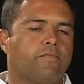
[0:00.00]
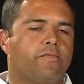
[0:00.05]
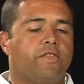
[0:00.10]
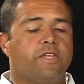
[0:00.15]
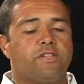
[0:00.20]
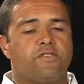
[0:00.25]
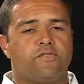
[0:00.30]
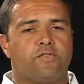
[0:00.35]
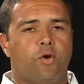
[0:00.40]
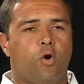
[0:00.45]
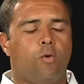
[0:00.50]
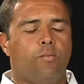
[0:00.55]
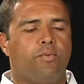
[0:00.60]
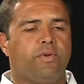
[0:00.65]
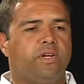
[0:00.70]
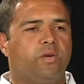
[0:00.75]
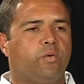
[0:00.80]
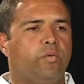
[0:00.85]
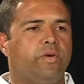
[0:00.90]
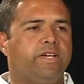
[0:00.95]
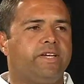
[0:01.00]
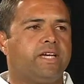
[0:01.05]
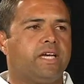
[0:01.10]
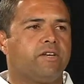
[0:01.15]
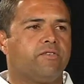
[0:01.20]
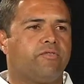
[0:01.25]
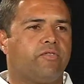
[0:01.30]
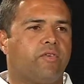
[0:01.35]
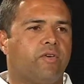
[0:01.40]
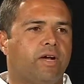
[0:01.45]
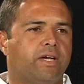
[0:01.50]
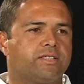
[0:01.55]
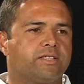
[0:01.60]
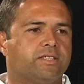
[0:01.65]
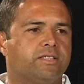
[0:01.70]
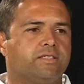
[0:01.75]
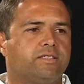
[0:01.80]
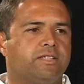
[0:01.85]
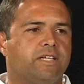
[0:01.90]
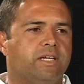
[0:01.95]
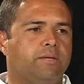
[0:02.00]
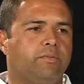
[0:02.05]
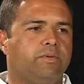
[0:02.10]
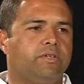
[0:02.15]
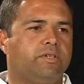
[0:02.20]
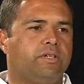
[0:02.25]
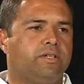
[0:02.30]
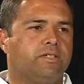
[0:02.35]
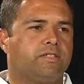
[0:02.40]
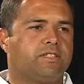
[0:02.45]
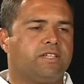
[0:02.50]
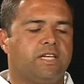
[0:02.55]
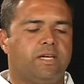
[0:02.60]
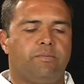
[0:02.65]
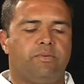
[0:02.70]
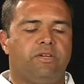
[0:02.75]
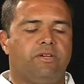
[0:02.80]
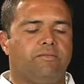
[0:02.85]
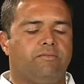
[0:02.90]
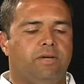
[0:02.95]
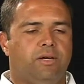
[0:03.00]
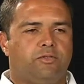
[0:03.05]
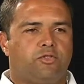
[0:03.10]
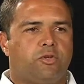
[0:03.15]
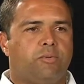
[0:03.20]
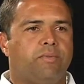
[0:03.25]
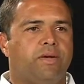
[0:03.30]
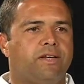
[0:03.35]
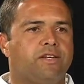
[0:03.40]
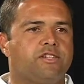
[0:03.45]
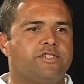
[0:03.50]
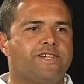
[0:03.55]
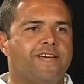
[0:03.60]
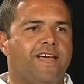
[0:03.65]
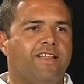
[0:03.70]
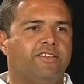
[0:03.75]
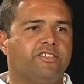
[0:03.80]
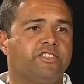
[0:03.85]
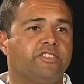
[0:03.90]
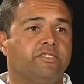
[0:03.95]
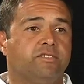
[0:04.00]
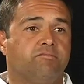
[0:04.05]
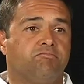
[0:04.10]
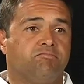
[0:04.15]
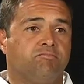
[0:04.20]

This opening weekend for us is going to be, it's going to be a, a tremendous challenge.